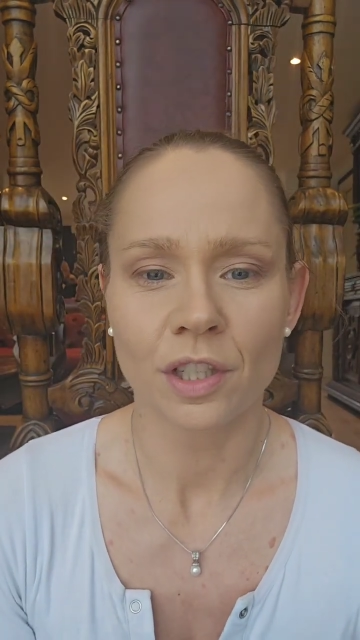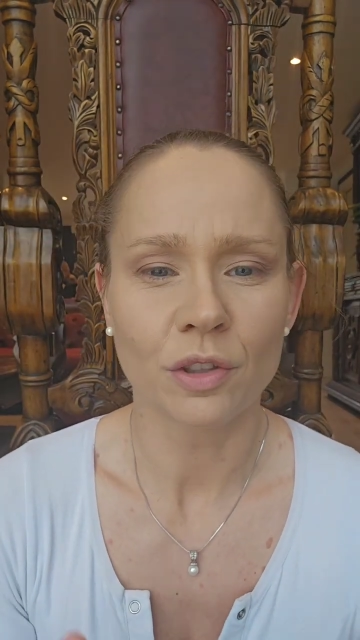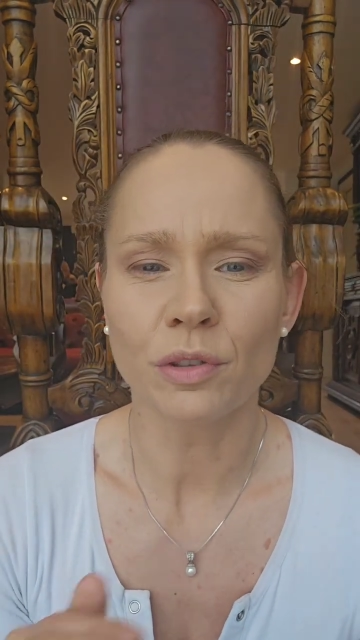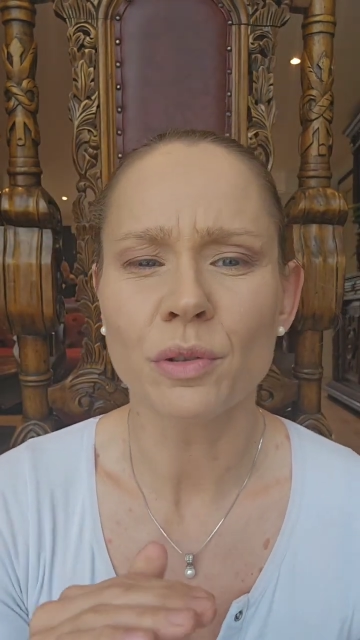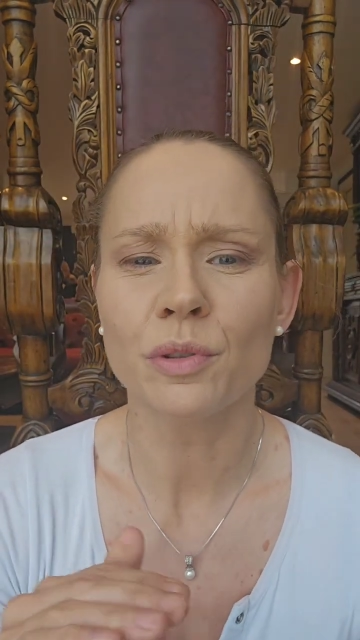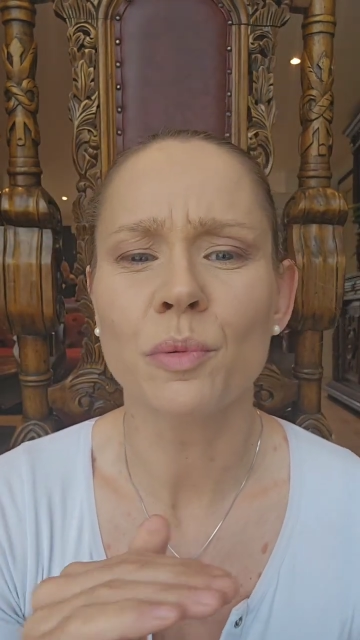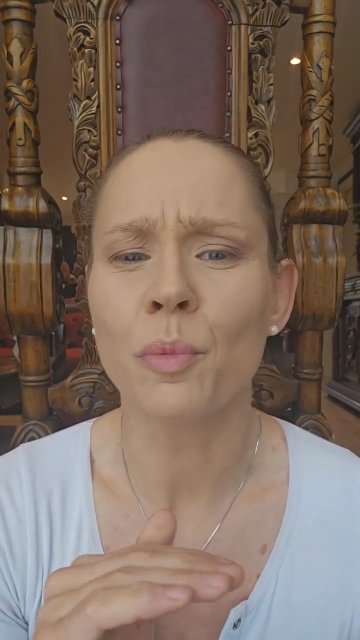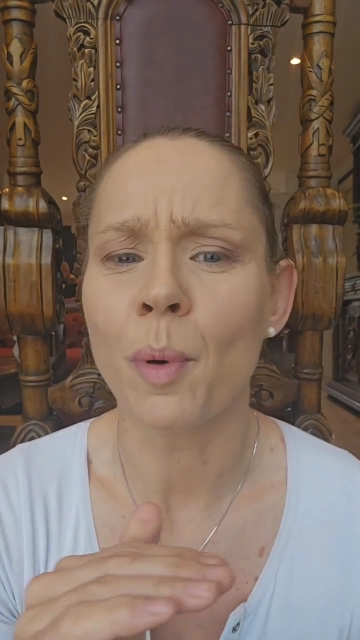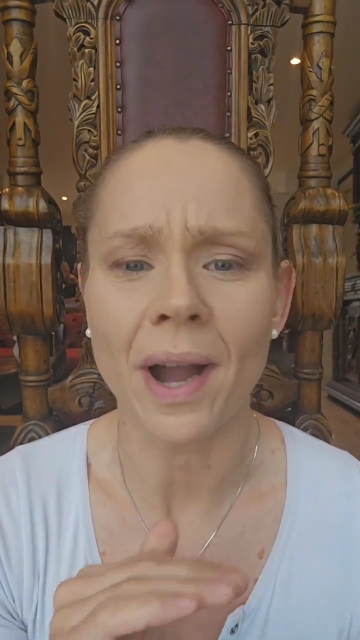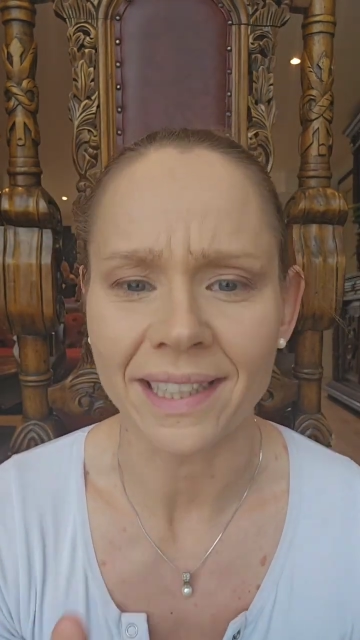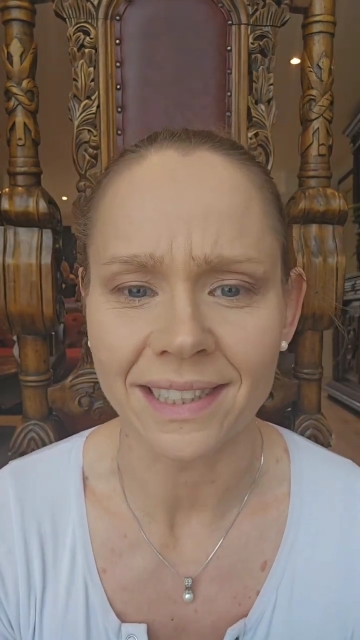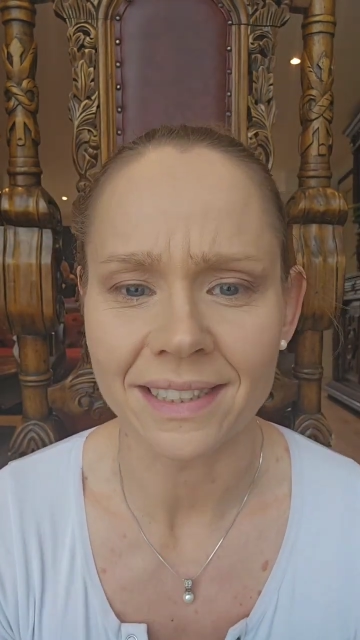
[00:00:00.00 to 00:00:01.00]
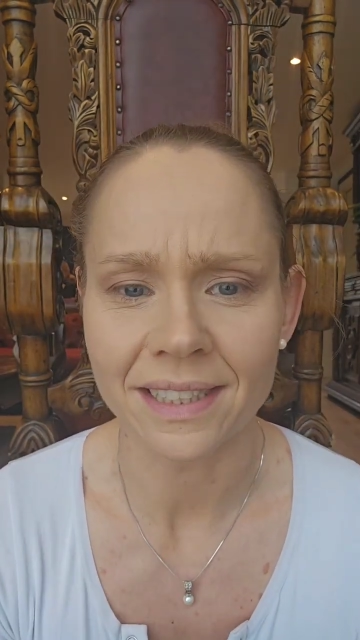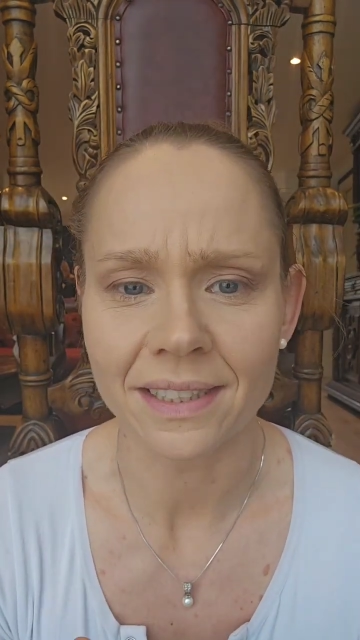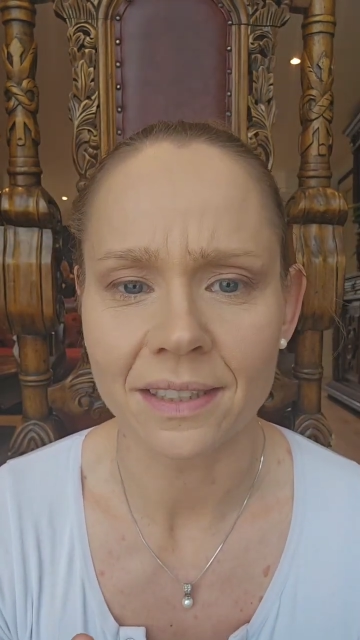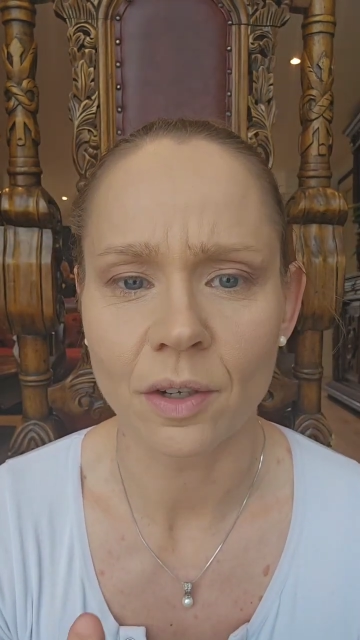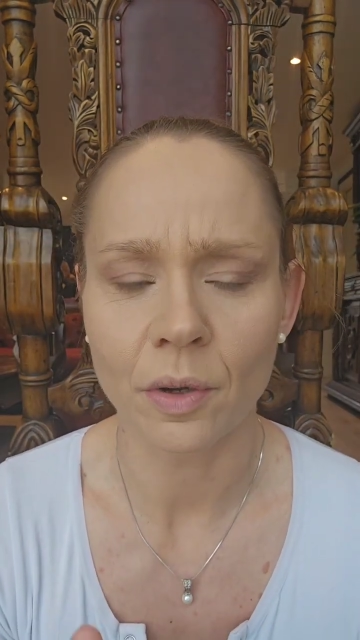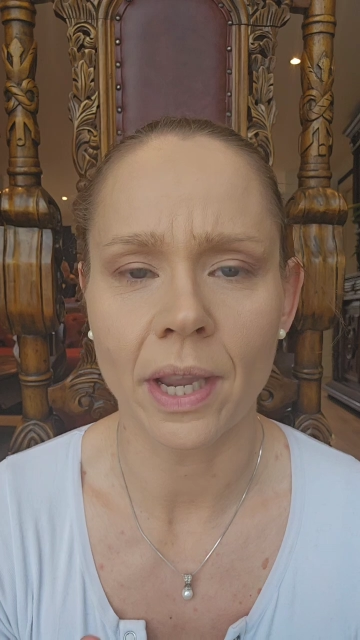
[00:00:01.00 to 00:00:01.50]
Don't use white,
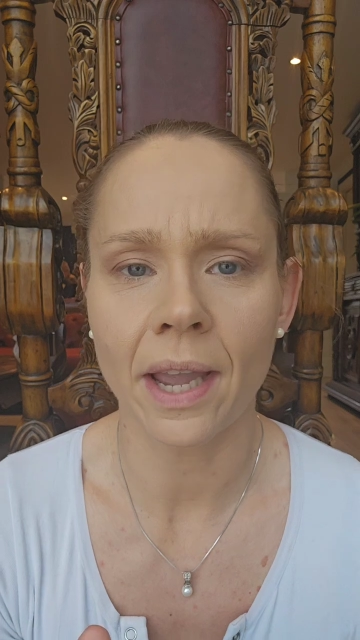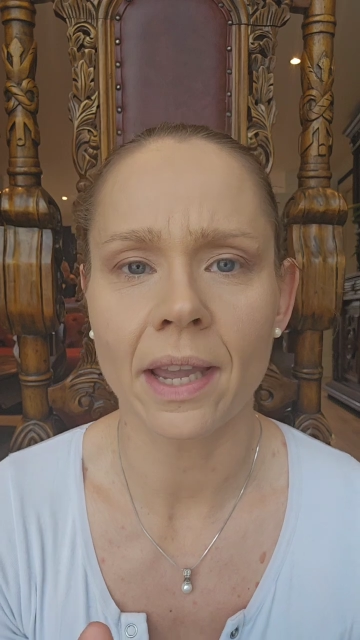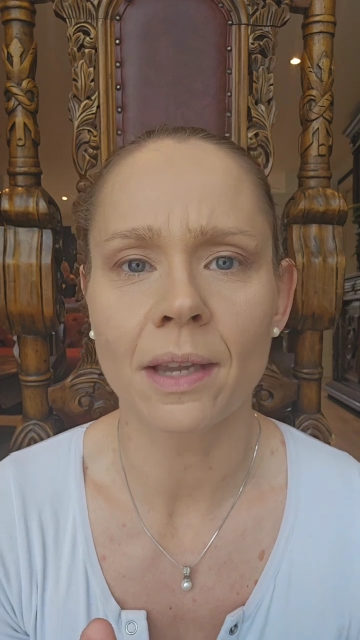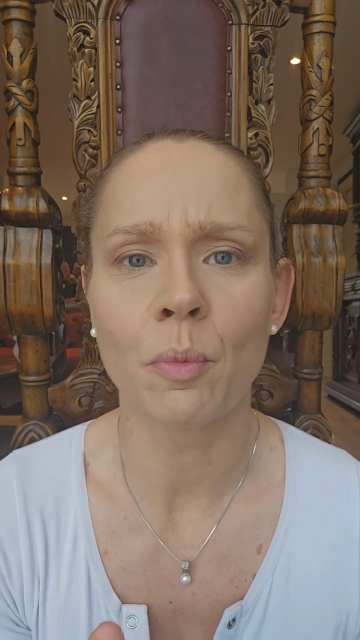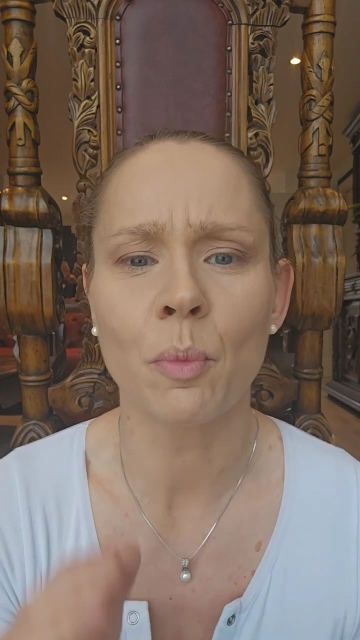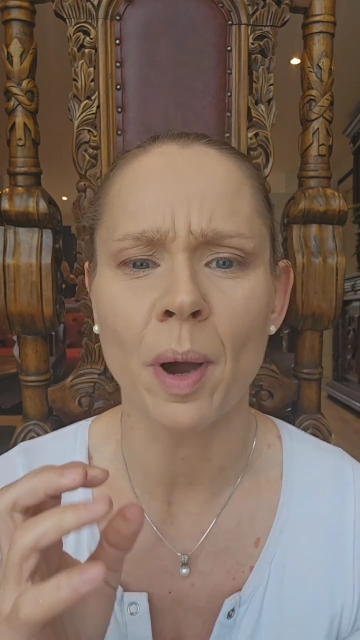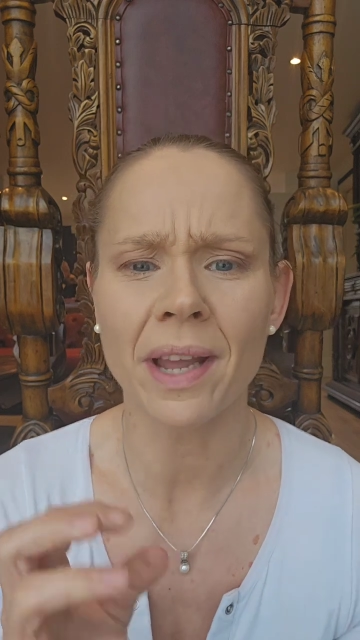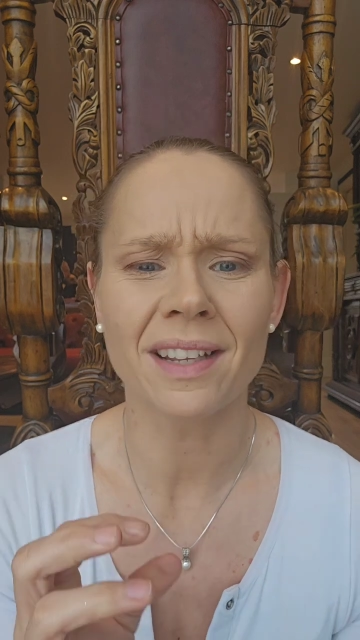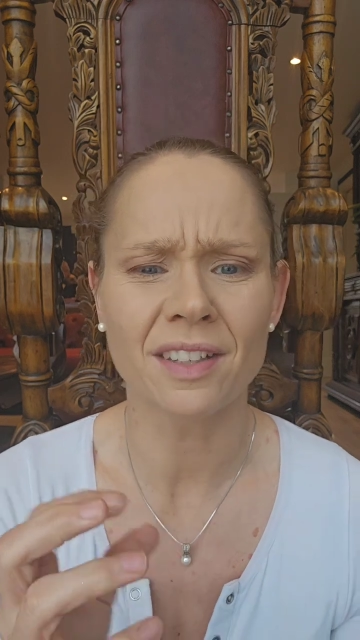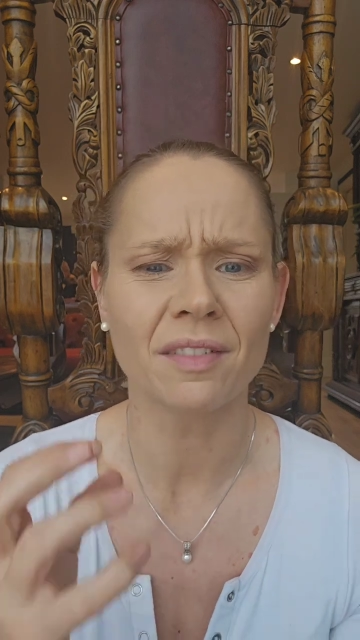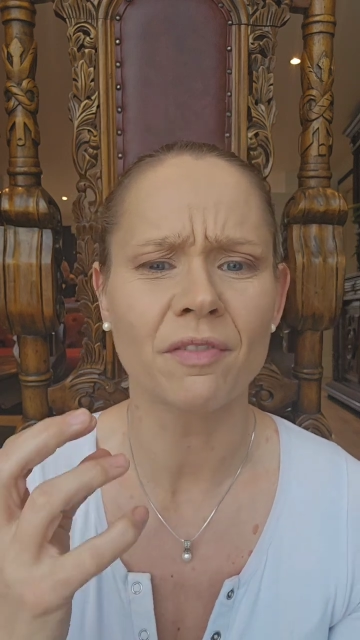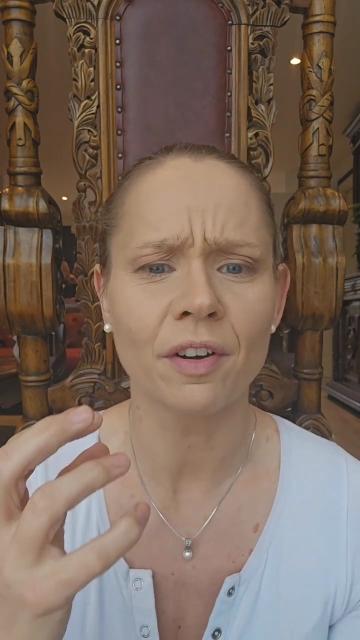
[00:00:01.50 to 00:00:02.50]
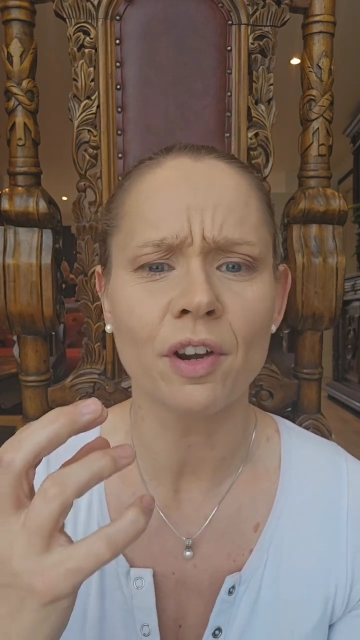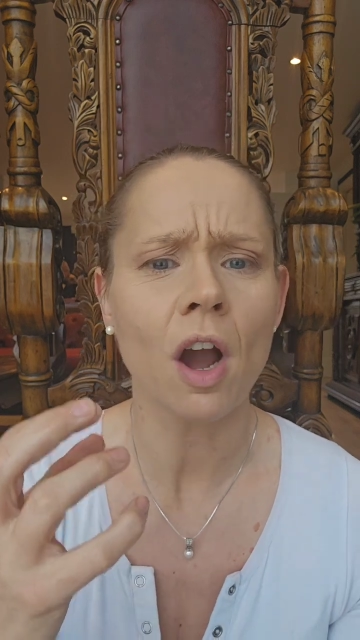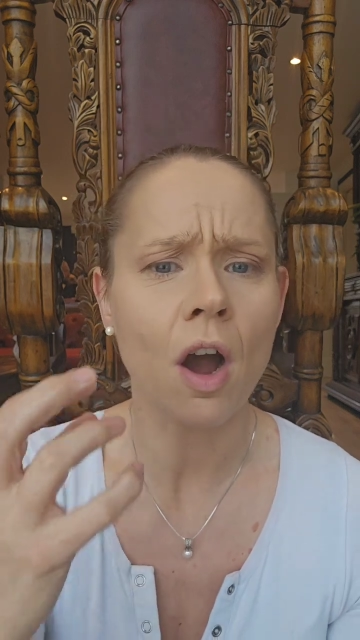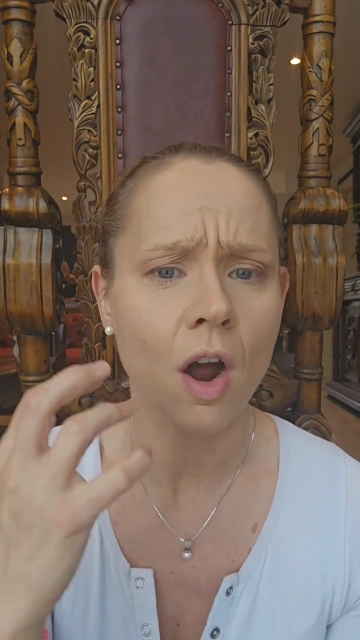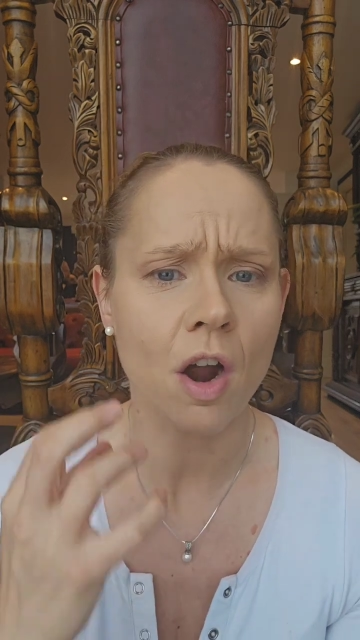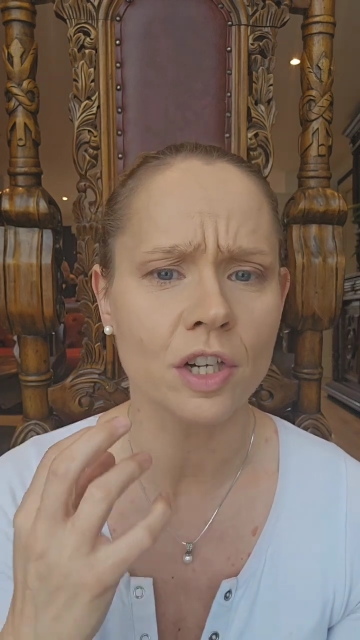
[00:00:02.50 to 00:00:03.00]
okay? White is a very
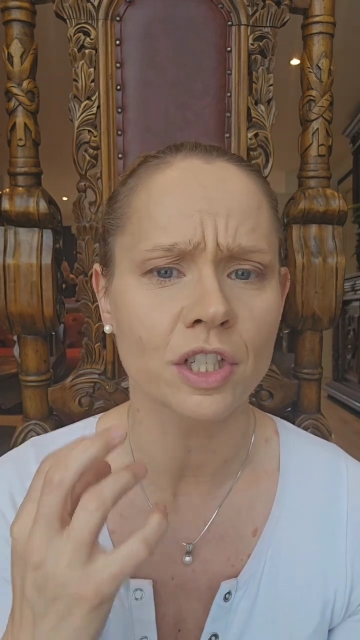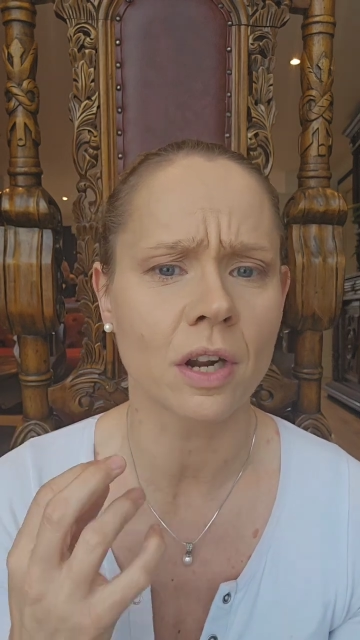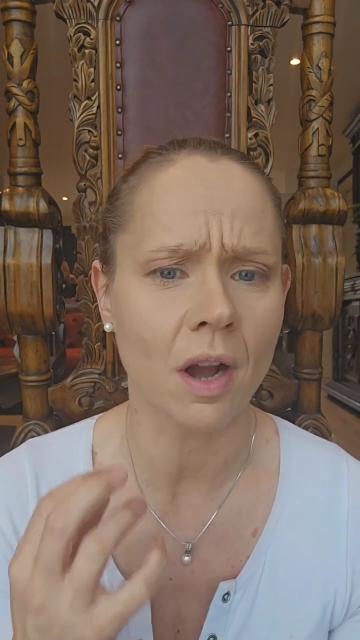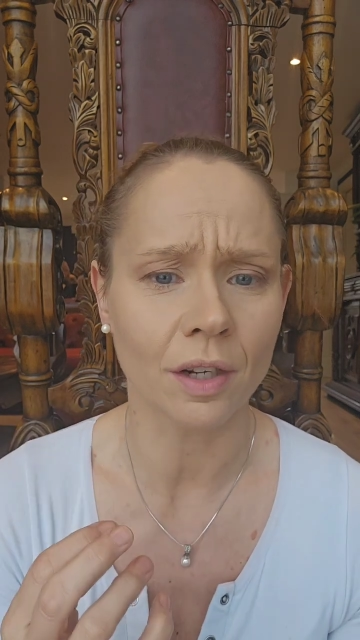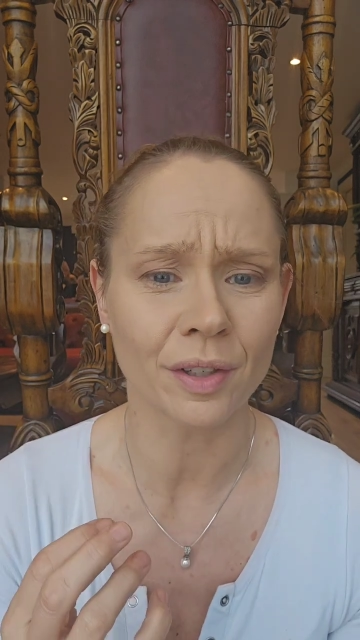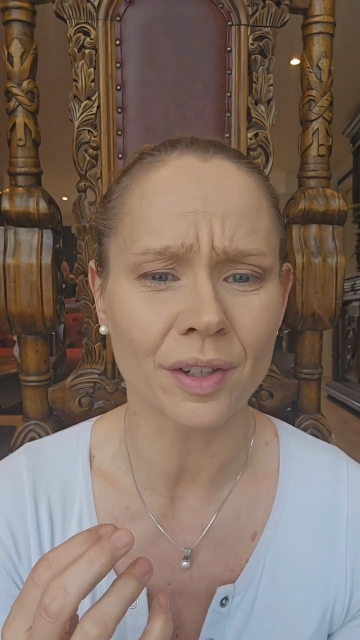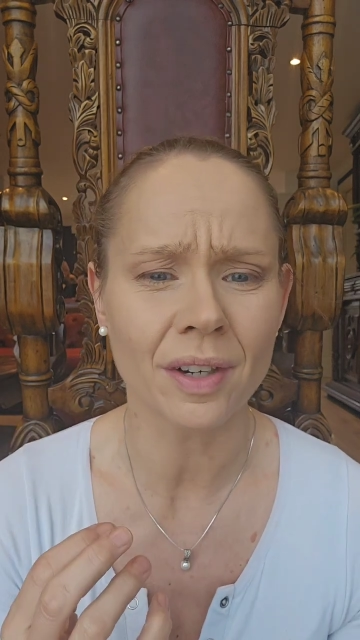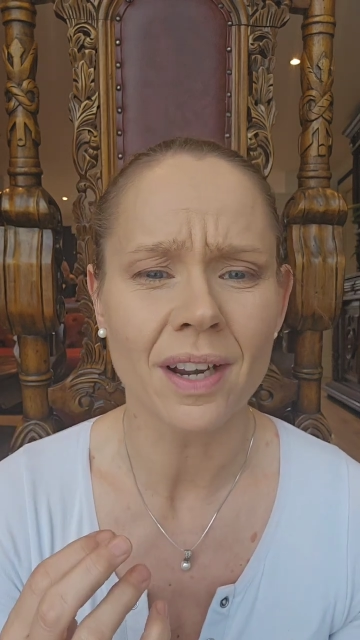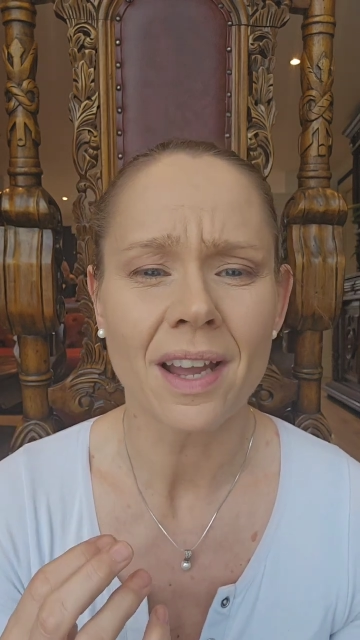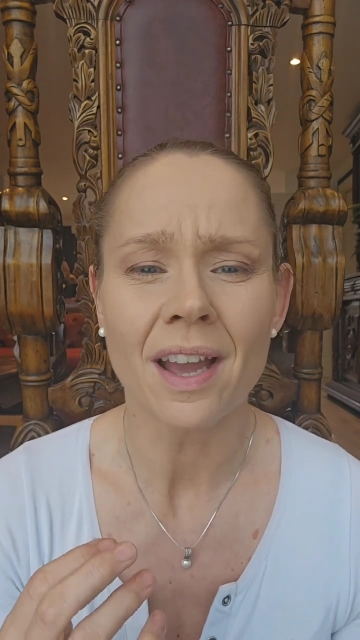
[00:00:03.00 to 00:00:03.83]
harsh color.